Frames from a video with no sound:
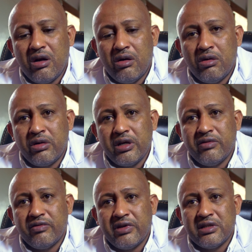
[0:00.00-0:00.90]
or
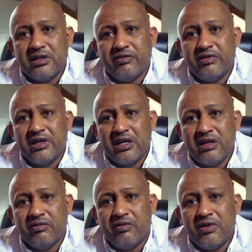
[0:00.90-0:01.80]
even severe
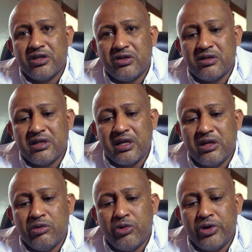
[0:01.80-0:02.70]
infections like
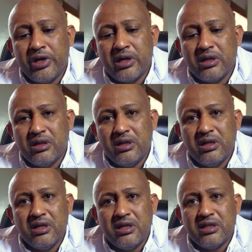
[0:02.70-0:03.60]
pneumonia,
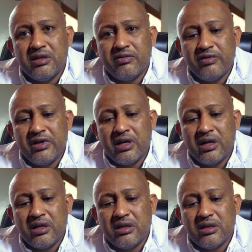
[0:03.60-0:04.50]

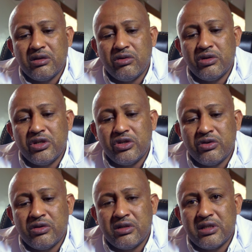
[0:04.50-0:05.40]
severe
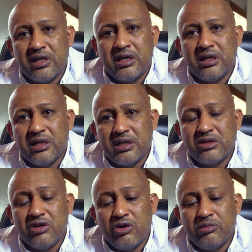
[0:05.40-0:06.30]
conditions like
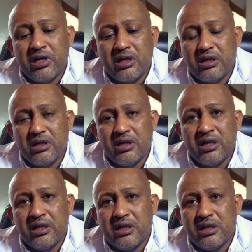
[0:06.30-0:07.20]
trauma,
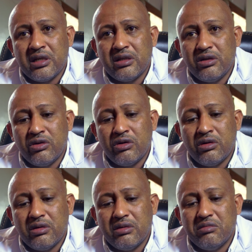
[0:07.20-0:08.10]
like
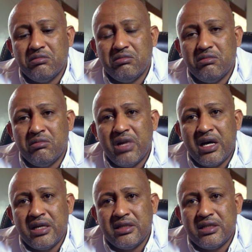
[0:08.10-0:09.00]

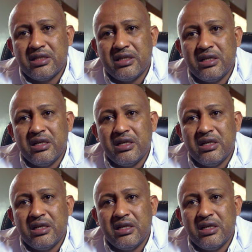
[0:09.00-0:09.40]
burns,